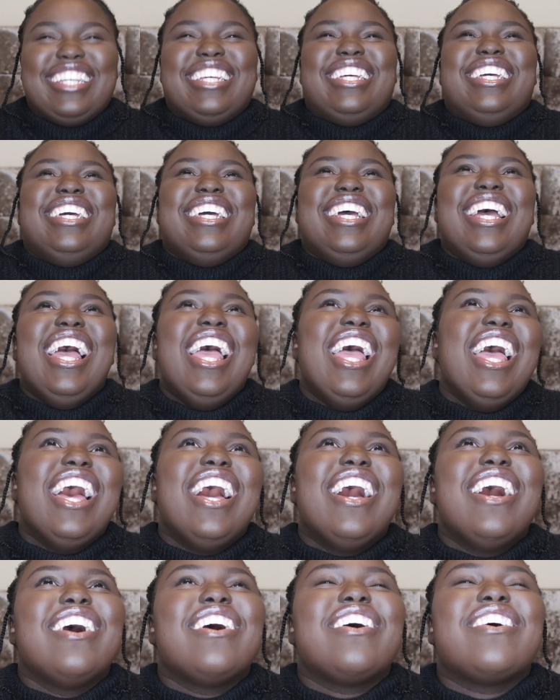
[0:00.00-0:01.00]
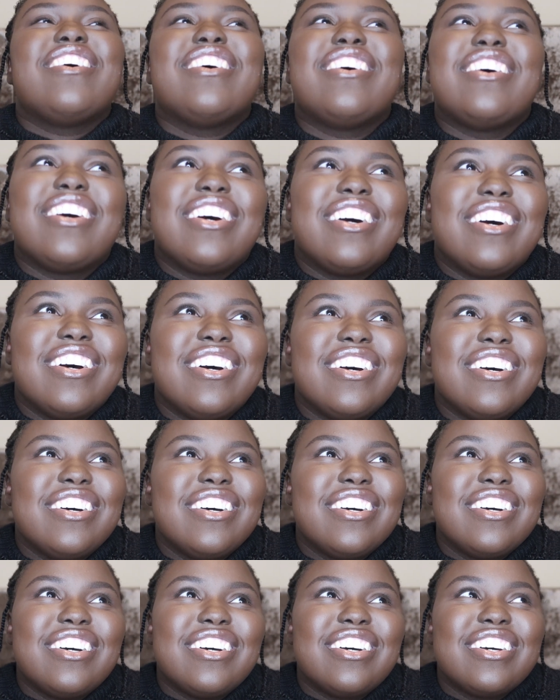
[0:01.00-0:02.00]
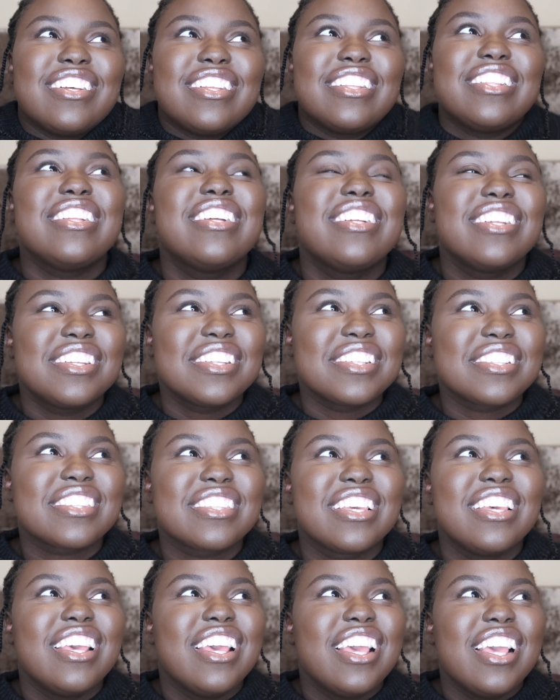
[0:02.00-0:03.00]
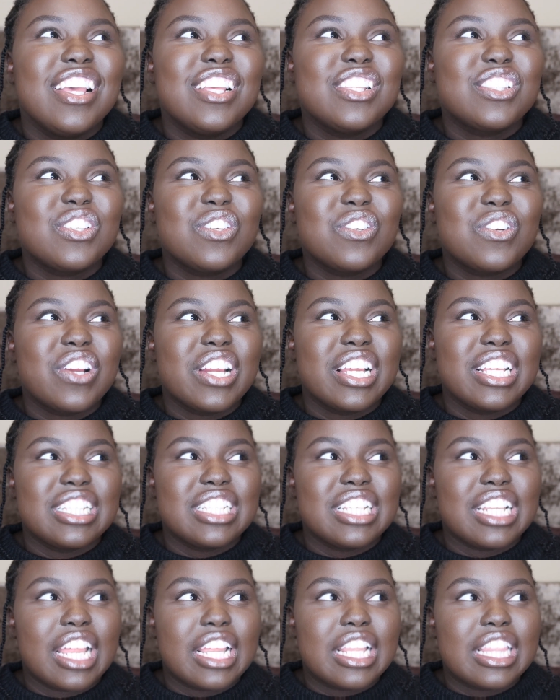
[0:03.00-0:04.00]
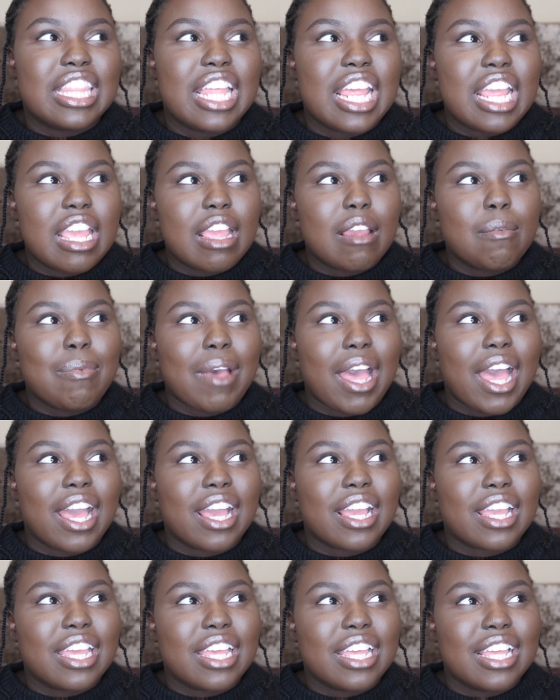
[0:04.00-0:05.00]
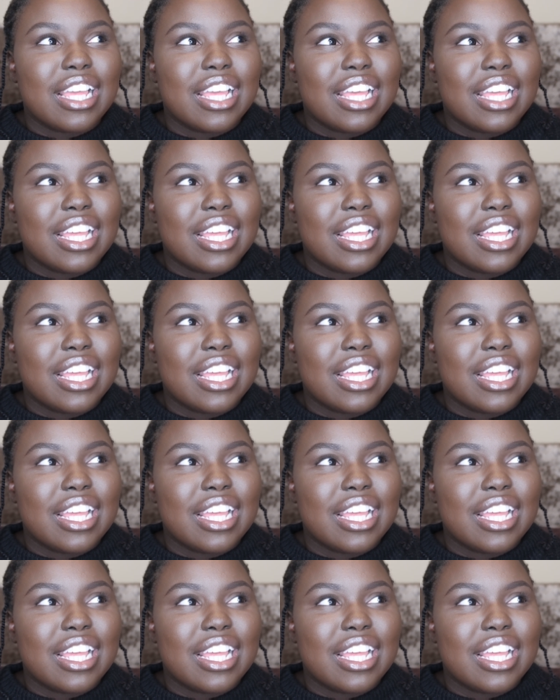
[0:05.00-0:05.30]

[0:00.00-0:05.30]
mommy. Oh, it's so crazy, like thinking back